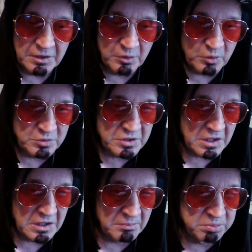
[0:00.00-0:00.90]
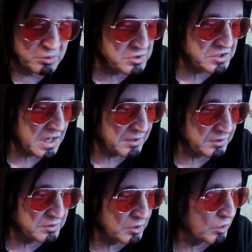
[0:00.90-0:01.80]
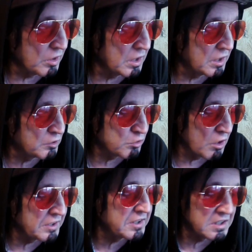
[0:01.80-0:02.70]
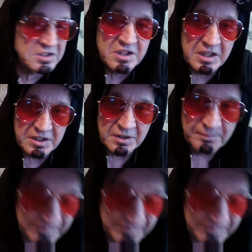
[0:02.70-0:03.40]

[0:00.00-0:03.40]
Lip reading: old blues standard, Crawling King Snake.